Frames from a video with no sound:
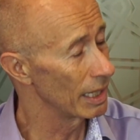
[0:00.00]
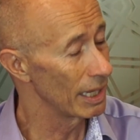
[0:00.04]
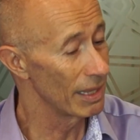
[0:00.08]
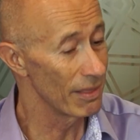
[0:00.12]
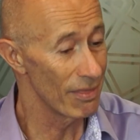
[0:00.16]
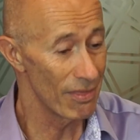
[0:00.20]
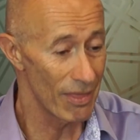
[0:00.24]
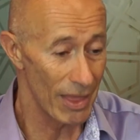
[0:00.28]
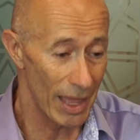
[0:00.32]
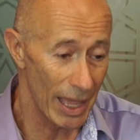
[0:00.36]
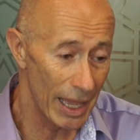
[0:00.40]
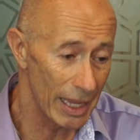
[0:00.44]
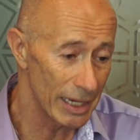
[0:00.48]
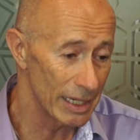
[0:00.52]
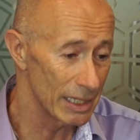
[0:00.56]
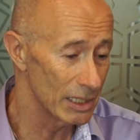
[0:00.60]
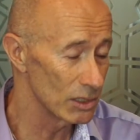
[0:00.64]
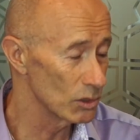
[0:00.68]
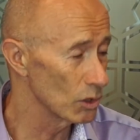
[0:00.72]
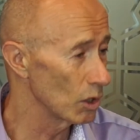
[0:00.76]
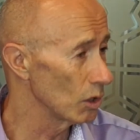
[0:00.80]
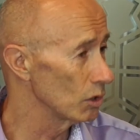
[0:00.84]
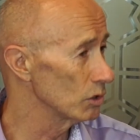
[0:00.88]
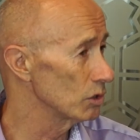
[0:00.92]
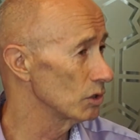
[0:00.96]
And that
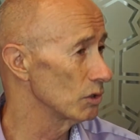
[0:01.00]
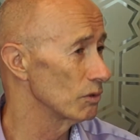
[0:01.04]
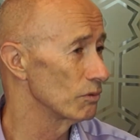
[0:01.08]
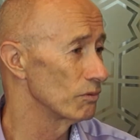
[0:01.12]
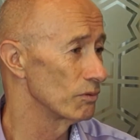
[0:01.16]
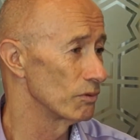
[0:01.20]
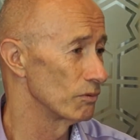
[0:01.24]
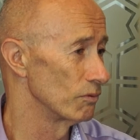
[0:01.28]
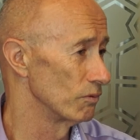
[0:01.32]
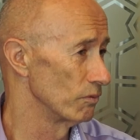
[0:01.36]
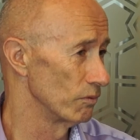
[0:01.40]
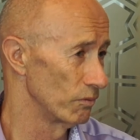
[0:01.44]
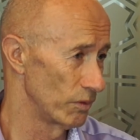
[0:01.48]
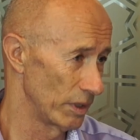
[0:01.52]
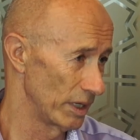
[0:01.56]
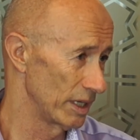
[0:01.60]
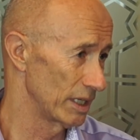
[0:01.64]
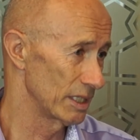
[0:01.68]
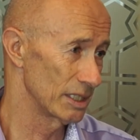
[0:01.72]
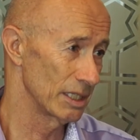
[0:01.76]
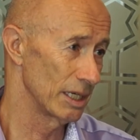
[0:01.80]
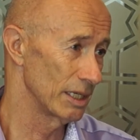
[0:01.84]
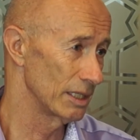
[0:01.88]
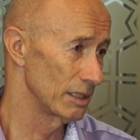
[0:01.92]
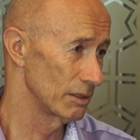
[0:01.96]
is also very
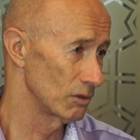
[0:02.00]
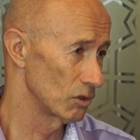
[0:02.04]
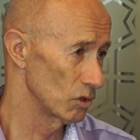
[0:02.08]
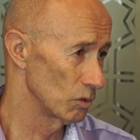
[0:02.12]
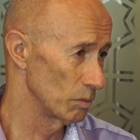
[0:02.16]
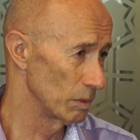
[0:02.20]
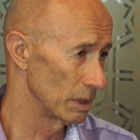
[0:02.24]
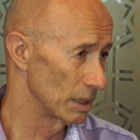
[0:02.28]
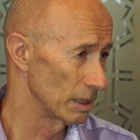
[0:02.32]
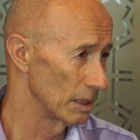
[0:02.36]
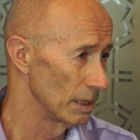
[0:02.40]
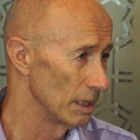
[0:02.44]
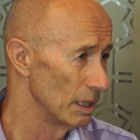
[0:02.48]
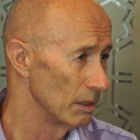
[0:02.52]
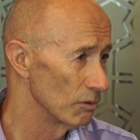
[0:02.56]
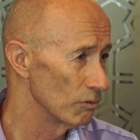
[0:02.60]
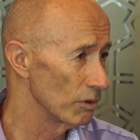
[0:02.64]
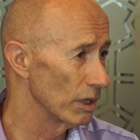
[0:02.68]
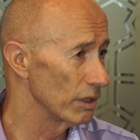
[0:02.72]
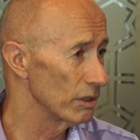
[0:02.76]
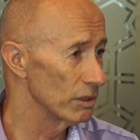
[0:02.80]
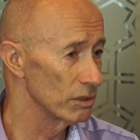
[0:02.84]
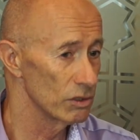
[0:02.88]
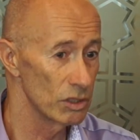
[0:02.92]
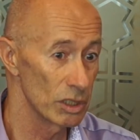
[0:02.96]
exciting to me,
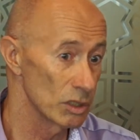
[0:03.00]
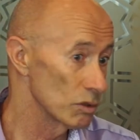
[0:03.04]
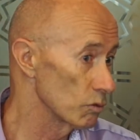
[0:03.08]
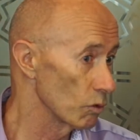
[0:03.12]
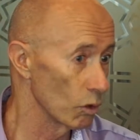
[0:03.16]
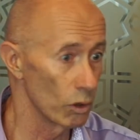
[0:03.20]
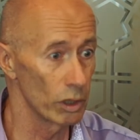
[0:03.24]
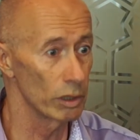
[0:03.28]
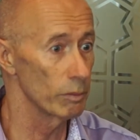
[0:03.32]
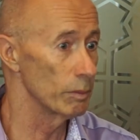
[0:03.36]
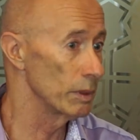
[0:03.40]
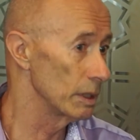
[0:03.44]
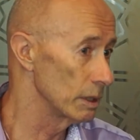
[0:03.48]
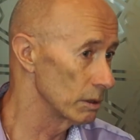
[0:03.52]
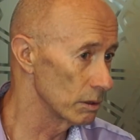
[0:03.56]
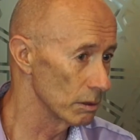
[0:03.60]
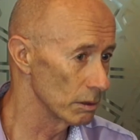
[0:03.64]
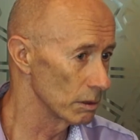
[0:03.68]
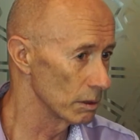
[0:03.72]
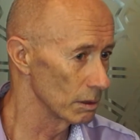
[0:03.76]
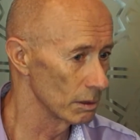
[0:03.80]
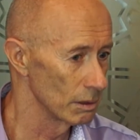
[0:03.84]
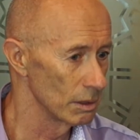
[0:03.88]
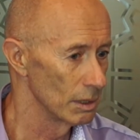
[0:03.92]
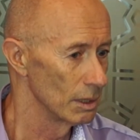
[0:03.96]
rather than just throwing me
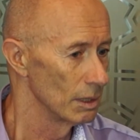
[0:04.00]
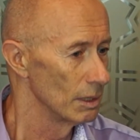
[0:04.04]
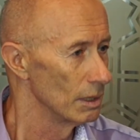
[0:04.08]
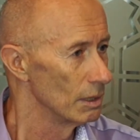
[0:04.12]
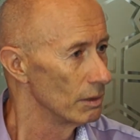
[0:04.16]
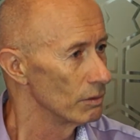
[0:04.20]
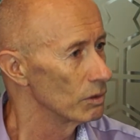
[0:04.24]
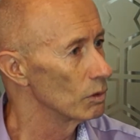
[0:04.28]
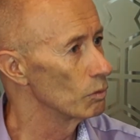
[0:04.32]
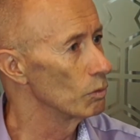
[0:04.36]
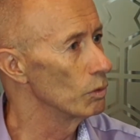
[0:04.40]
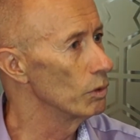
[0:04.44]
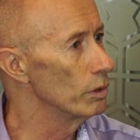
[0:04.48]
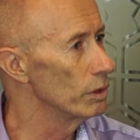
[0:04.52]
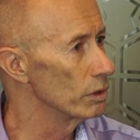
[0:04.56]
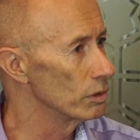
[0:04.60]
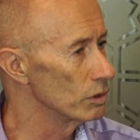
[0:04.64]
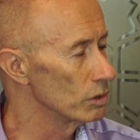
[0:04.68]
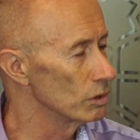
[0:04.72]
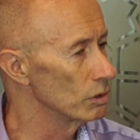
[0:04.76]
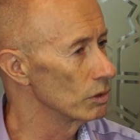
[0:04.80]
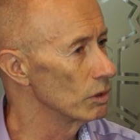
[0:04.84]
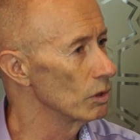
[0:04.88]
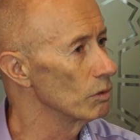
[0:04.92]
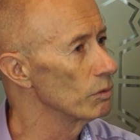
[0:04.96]
into the
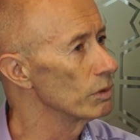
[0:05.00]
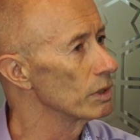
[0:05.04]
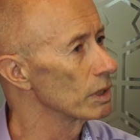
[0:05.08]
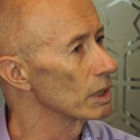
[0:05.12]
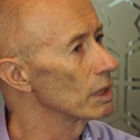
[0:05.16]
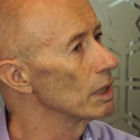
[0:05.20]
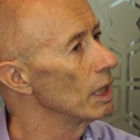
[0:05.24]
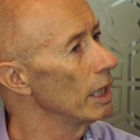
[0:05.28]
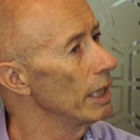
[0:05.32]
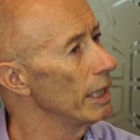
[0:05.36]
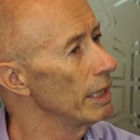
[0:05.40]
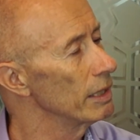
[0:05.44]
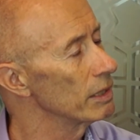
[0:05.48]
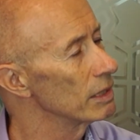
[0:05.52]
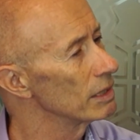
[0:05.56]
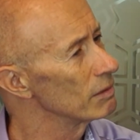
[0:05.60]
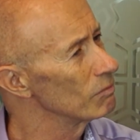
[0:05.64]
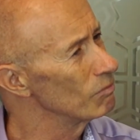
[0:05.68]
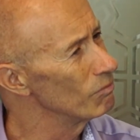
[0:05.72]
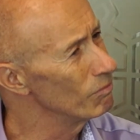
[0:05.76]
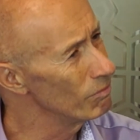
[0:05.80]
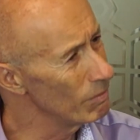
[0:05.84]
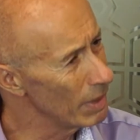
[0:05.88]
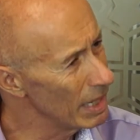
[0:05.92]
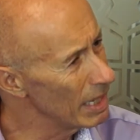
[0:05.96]
woods, with a client
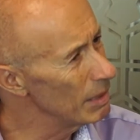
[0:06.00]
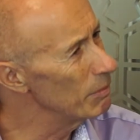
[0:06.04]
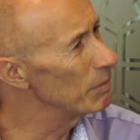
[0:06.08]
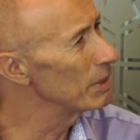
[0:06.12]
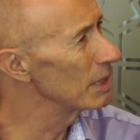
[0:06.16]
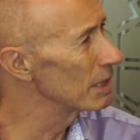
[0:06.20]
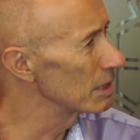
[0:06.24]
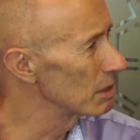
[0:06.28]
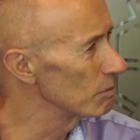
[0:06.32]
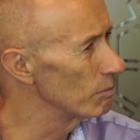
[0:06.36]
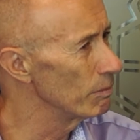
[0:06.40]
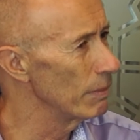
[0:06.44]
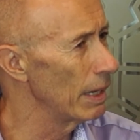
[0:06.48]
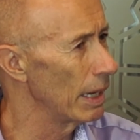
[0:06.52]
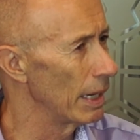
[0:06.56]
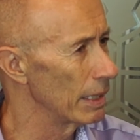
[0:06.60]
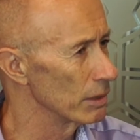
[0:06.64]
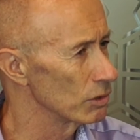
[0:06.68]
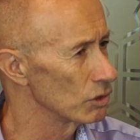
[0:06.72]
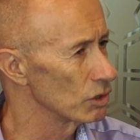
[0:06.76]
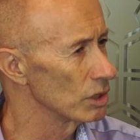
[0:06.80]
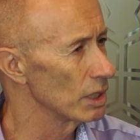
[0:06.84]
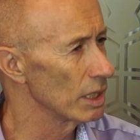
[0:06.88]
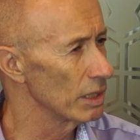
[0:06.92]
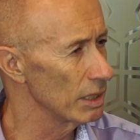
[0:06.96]
that maybe doesn't
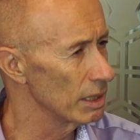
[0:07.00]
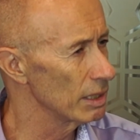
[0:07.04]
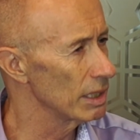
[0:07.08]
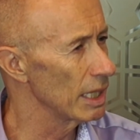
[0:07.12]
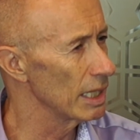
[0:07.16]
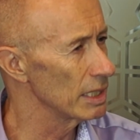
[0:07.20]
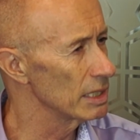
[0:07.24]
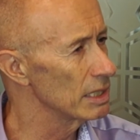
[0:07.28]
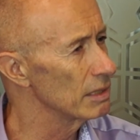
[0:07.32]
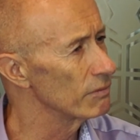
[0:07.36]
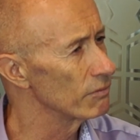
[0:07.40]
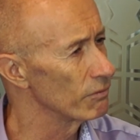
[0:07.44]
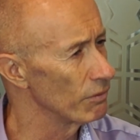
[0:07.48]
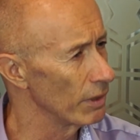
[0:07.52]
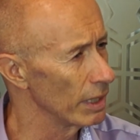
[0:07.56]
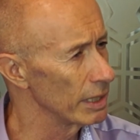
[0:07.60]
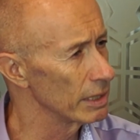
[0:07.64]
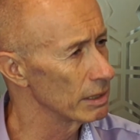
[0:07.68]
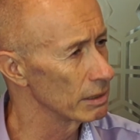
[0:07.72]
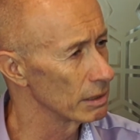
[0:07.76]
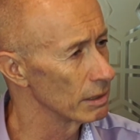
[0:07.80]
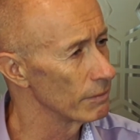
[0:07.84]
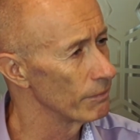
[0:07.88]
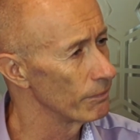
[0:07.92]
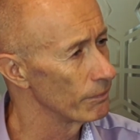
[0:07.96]
match. And I think that's
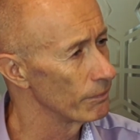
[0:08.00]
vital.